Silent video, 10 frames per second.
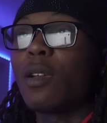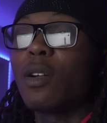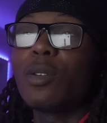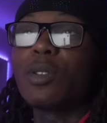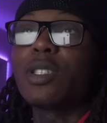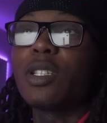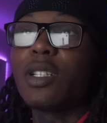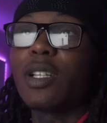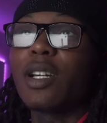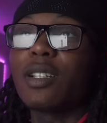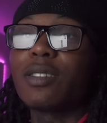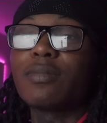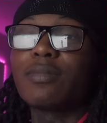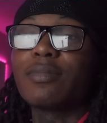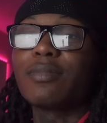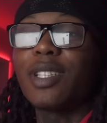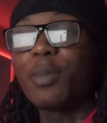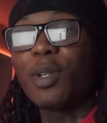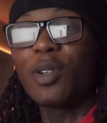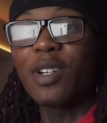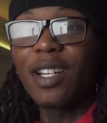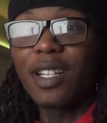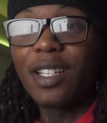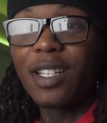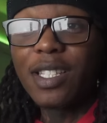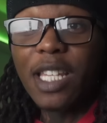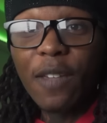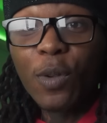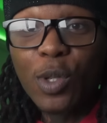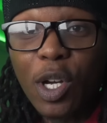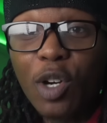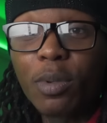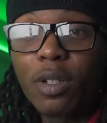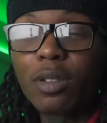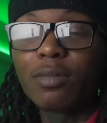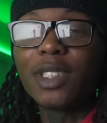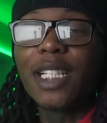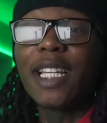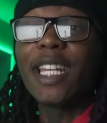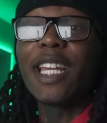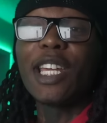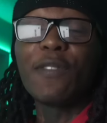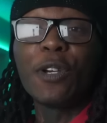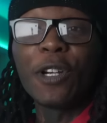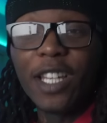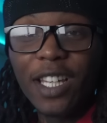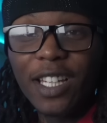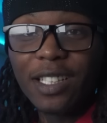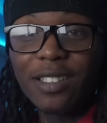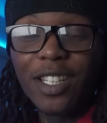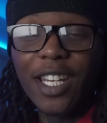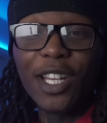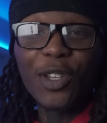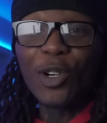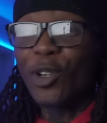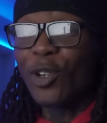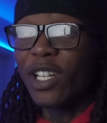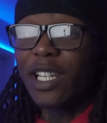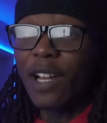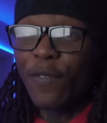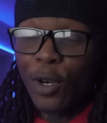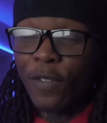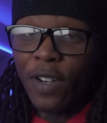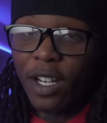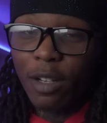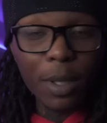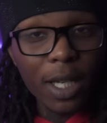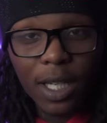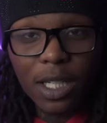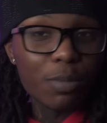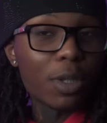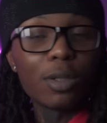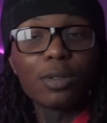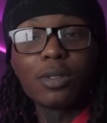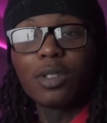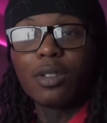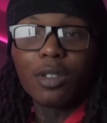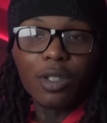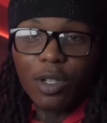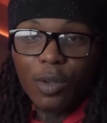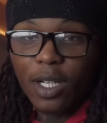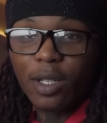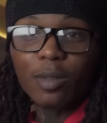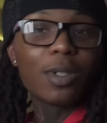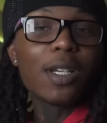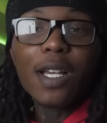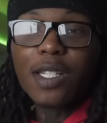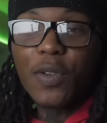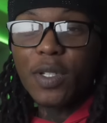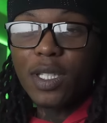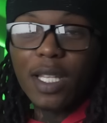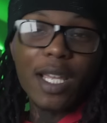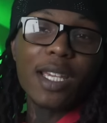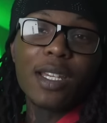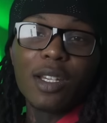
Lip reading: oh shit, like, let me go grab these. If you sober, nigga, if you're geek, nigga, you gonna go eat like 4 to 5 bags, bro. No rap. So it's just like,